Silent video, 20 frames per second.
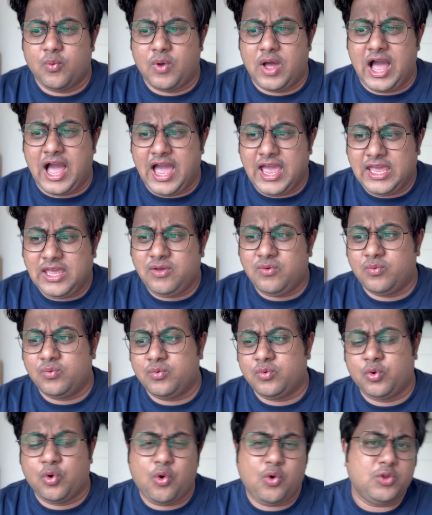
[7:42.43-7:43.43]
I
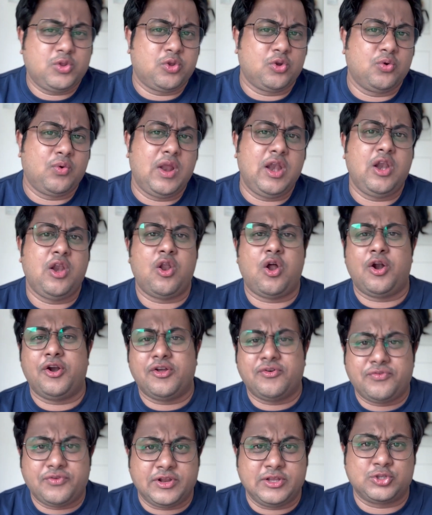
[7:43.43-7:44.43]
go through a lot
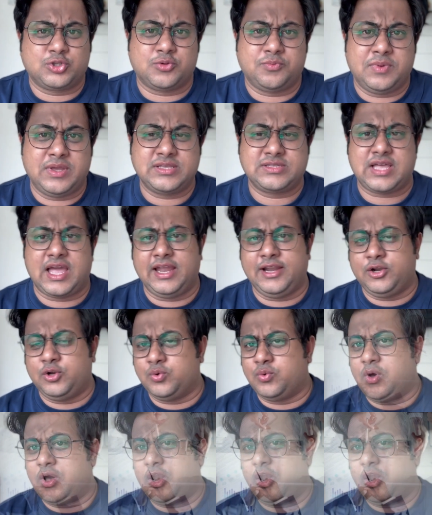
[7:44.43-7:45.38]
of resumes. I do a